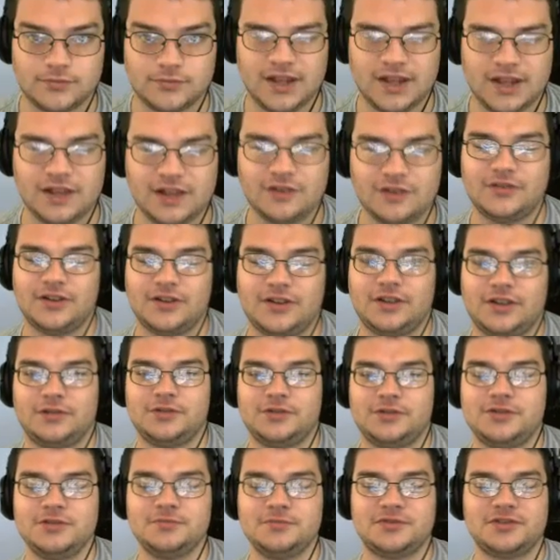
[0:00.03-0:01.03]
Hello fellow
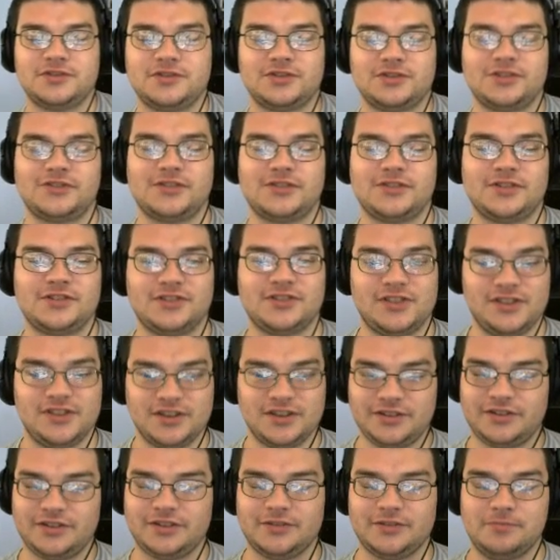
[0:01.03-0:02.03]
tube surfers,
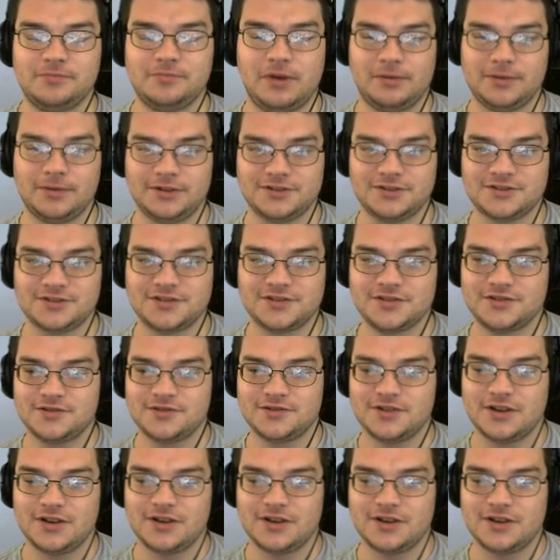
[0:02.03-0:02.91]
this is Bubba Drew,